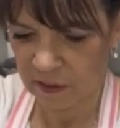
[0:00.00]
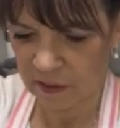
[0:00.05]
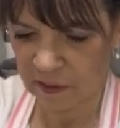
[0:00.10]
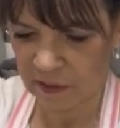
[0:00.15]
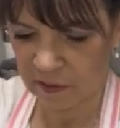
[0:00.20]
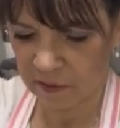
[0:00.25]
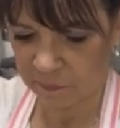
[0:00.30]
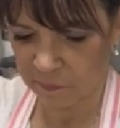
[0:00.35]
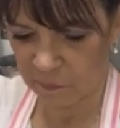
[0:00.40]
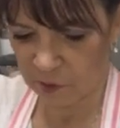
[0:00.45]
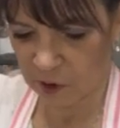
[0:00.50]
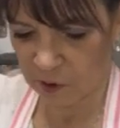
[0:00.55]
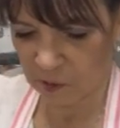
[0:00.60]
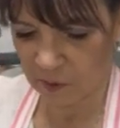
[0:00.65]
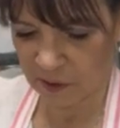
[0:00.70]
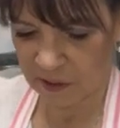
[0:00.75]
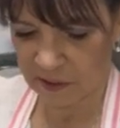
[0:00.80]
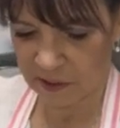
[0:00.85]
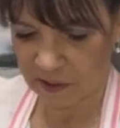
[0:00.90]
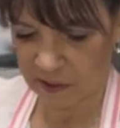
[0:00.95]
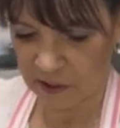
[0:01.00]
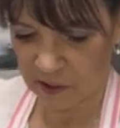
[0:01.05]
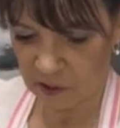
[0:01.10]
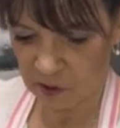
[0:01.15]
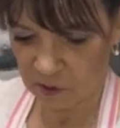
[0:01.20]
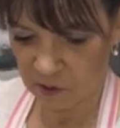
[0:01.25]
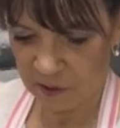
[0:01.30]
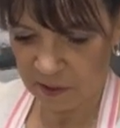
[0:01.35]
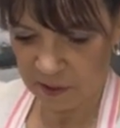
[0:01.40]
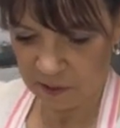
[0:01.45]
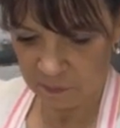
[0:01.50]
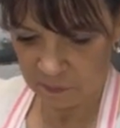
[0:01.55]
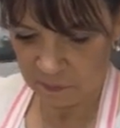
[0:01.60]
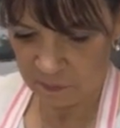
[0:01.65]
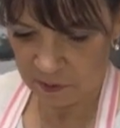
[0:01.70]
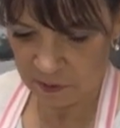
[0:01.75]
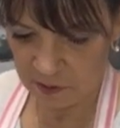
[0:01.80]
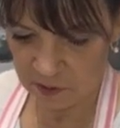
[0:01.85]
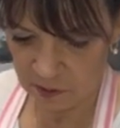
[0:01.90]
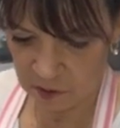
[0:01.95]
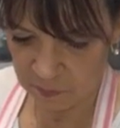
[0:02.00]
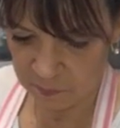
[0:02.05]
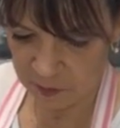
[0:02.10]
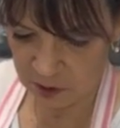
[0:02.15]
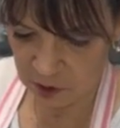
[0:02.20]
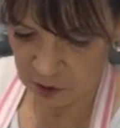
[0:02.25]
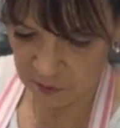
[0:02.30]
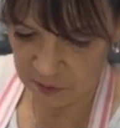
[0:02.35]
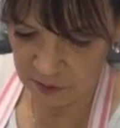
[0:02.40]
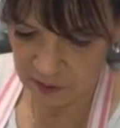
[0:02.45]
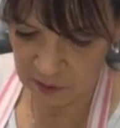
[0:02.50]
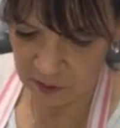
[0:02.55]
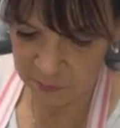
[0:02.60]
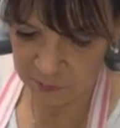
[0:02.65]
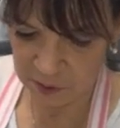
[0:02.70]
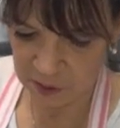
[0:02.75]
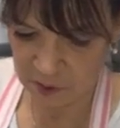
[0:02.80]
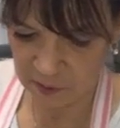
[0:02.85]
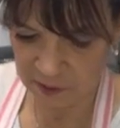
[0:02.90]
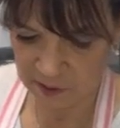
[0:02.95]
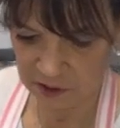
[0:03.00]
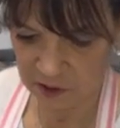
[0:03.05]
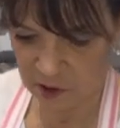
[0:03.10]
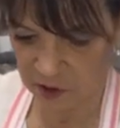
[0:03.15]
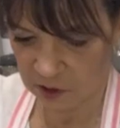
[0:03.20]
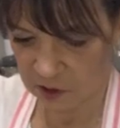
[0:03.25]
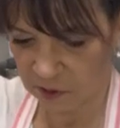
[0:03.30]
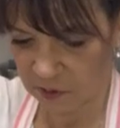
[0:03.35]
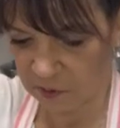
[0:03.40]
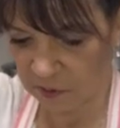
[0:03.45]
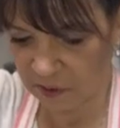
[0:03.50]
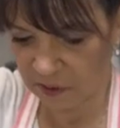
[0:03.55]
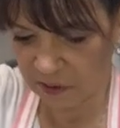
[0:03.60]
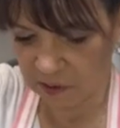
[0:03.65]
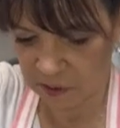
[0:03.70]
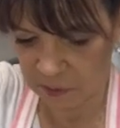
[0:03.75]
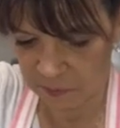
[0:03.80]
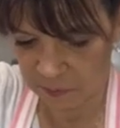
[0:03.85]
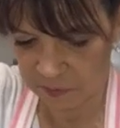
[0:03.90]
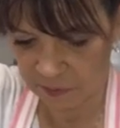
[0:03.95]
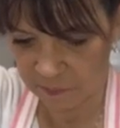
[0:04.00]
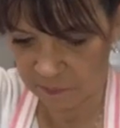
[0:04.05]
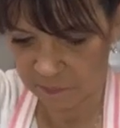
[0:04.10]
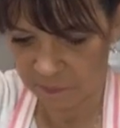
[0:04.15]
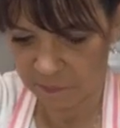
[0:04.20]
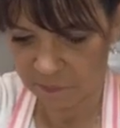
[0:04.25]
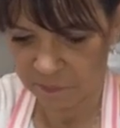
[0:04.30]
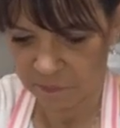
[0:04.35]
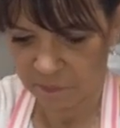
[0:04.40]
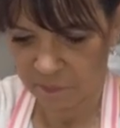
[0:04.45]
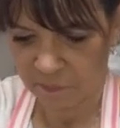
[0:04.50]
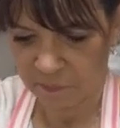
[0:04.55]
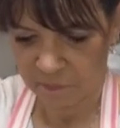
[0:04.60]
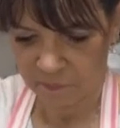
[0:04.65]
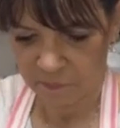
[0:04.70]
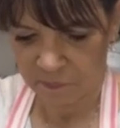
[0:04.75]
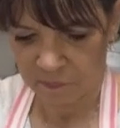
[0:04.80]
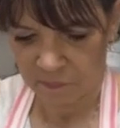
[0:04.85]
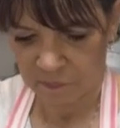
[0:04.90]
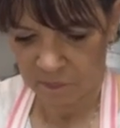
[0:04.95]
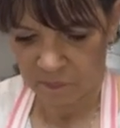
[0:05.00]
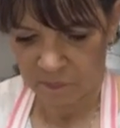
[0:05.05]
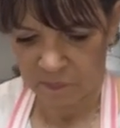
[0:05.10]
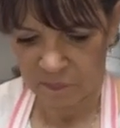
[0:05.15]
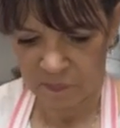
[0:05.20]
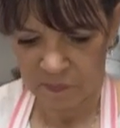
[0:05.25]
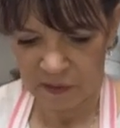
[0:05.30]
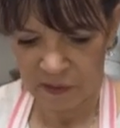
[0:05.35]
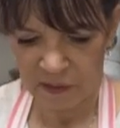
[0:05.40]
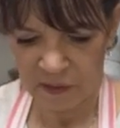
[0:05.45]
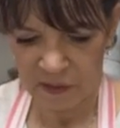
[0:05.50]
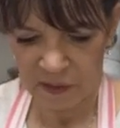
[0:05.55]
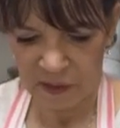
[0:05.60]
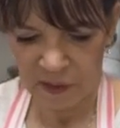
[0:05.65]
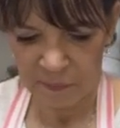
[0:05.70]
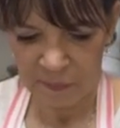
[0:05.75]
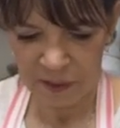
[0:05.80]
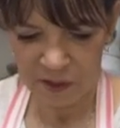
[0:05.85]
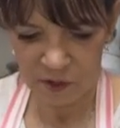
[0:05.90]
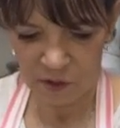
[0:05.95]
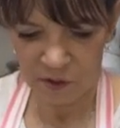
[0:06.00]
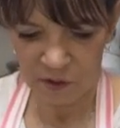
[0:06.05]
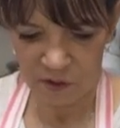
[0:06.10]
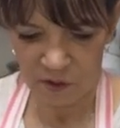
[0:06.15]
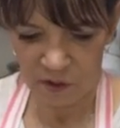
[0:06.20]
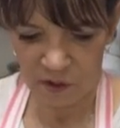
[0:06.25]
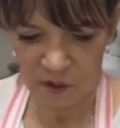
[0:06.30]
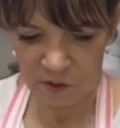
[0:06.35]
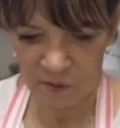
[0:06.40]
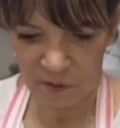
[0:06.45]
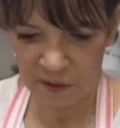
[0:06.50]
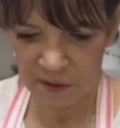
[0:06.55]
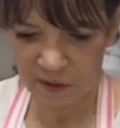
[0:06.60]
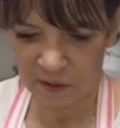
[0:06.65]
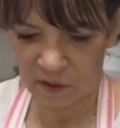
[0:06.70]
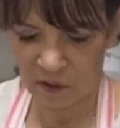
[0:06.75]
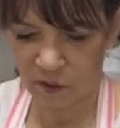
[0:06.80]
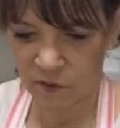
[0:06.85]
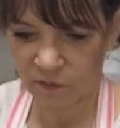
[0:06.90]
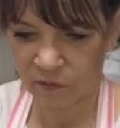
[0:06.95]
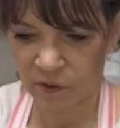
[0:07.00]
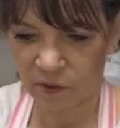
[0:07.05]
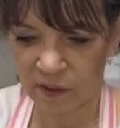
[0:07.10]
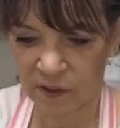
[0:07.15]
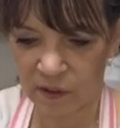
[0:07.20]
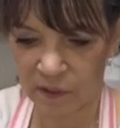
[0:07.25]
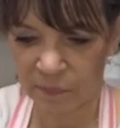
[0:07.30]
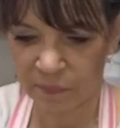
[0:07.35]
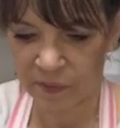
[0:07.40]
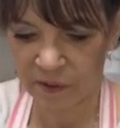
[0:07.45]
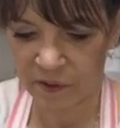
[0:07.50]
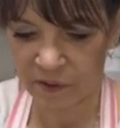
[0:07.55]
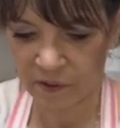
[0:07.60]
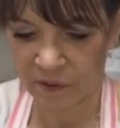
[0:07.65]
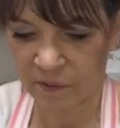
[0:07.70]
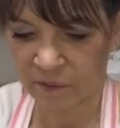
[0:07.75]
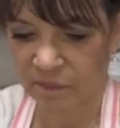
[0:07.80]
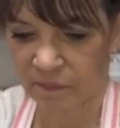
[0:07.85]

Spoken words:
I'm too lazy to go get another measuring cup, so I can just use this one. Yeah, I'm actually going a little over a cup here.